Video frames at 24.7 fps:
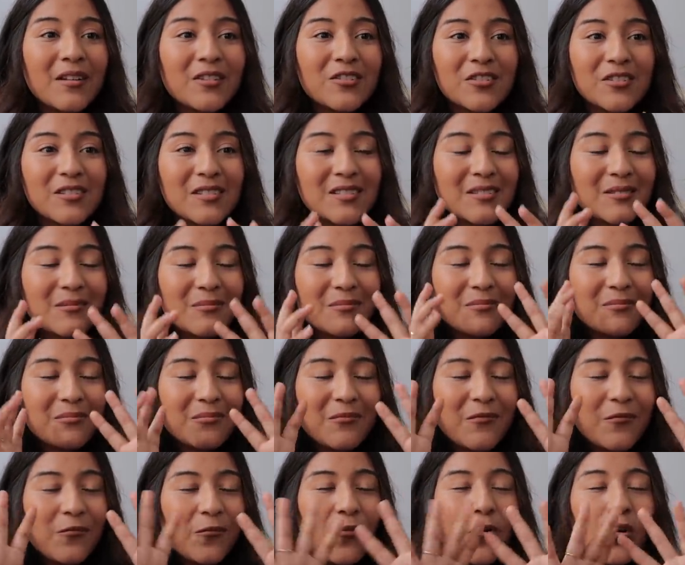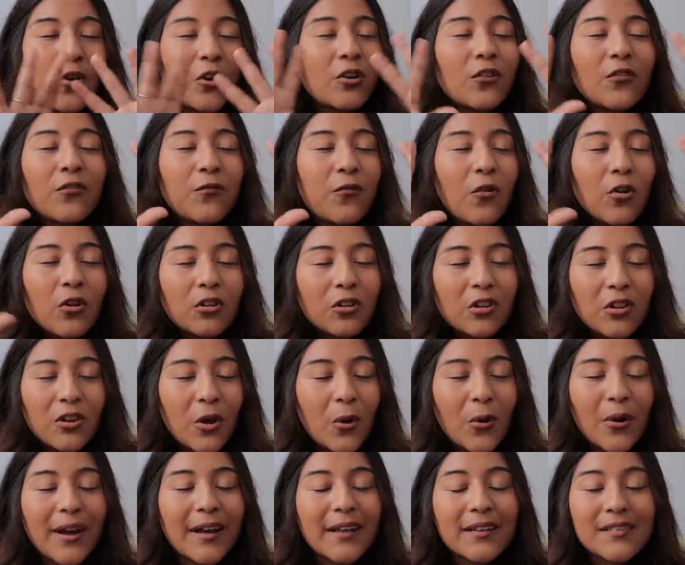Just for
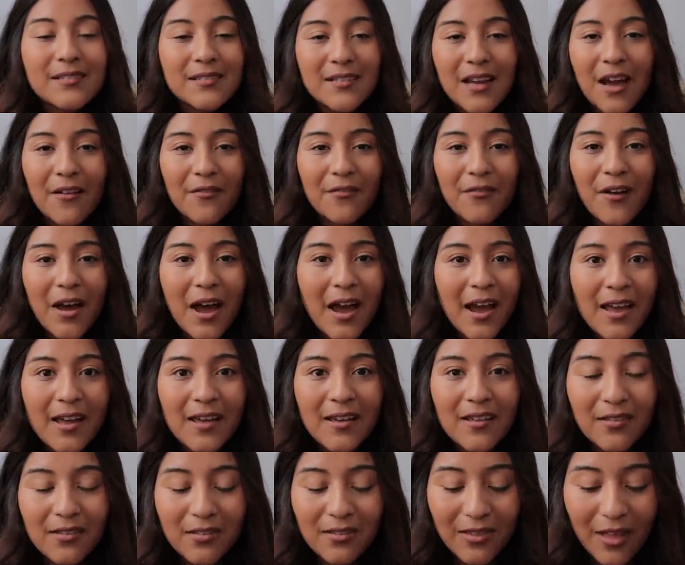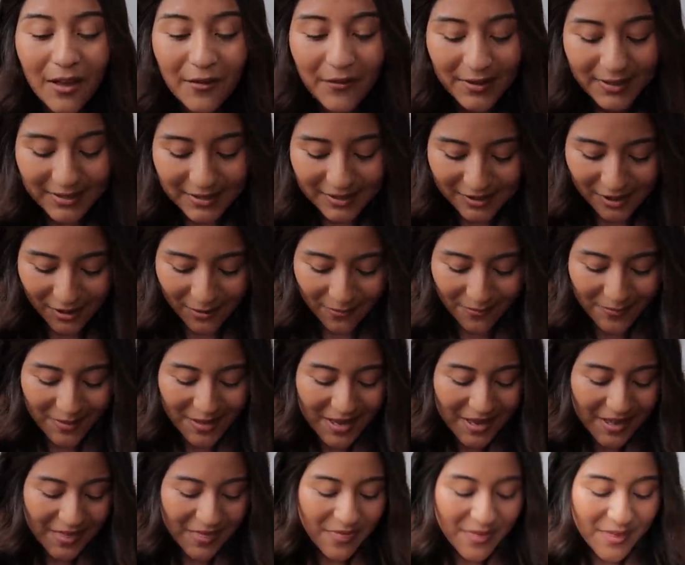folkloric stuff, I love it. So
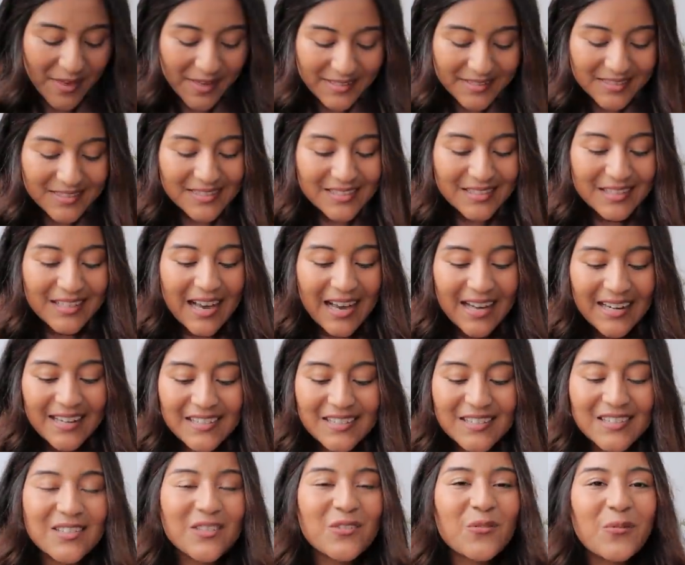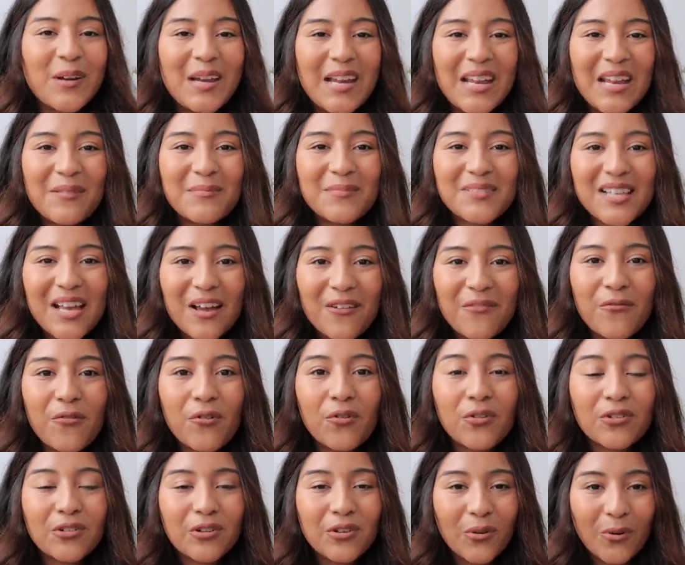this kind of screams that
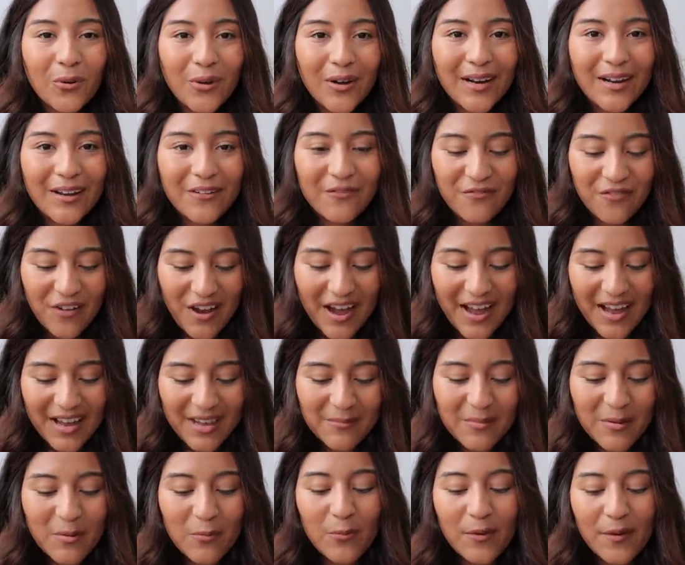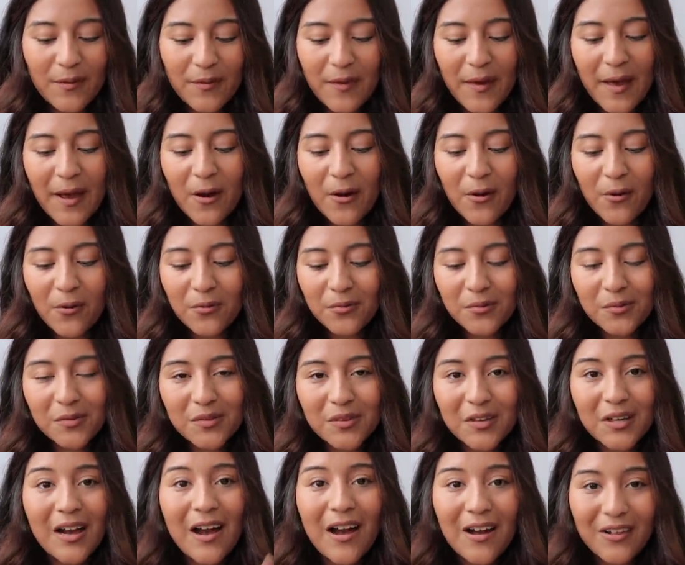folkloric vibe without
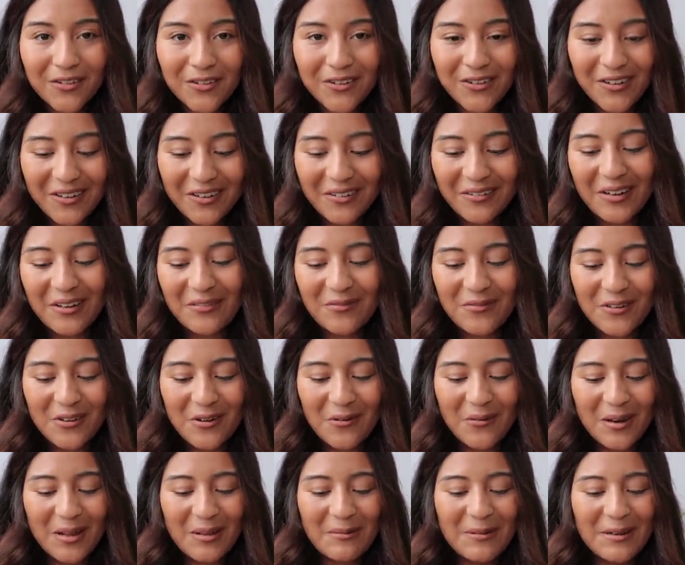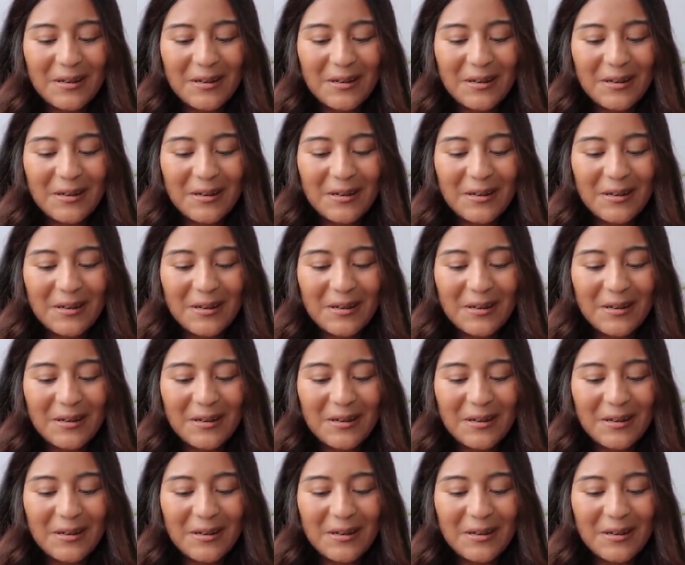the color, if you know what I